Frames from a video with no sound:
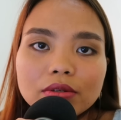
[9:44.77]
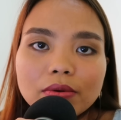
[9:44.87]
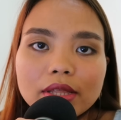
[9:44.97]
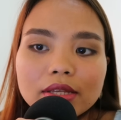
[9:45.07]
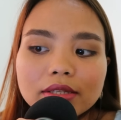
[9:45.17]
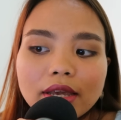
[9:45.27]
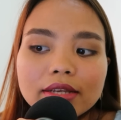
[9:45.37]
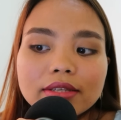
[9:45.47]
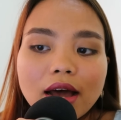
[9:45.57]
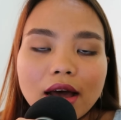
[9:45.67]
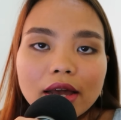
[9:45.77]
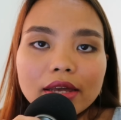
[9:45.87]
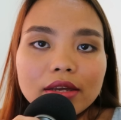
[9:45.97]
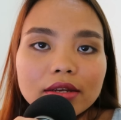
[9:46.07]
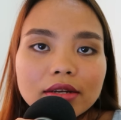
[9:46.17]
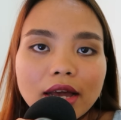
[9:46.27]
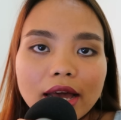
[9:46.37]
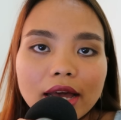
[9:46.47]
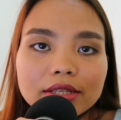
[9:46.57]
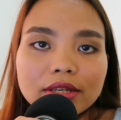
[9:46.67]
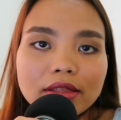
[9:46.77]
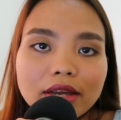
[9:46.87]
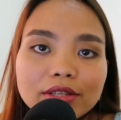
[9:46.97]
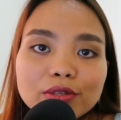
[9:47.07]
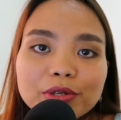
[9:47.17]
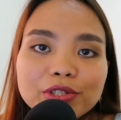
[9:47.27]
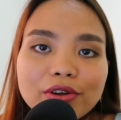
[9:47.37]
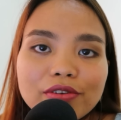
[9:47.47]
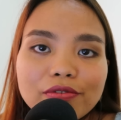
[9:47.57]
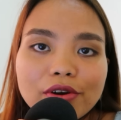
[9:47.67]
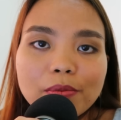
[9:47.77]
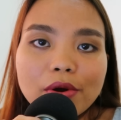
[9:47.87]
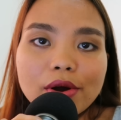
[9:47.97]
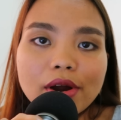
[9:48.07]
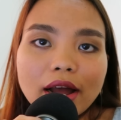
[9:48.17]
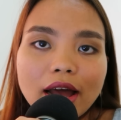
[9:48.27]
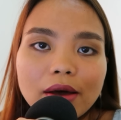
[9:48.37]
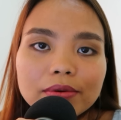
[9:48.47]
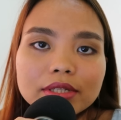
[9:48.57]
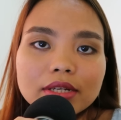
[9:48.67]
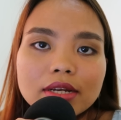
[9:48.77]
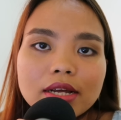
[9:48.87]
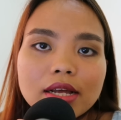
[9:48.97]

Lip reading: So in this case, I ask the customer to confirm her account.